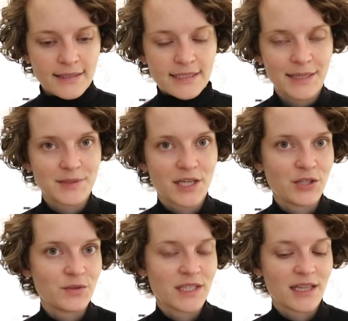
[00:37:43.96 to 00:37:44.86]
Tips on
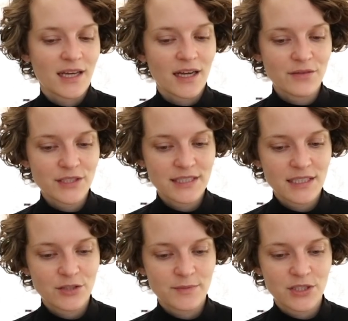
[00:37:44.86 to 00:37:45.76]
using the cover
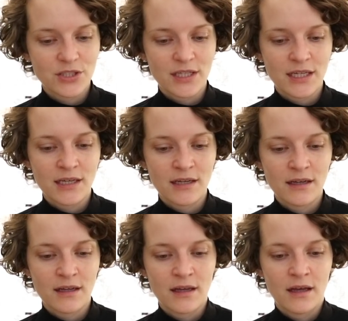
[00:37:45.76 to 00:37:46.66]
stitch machine,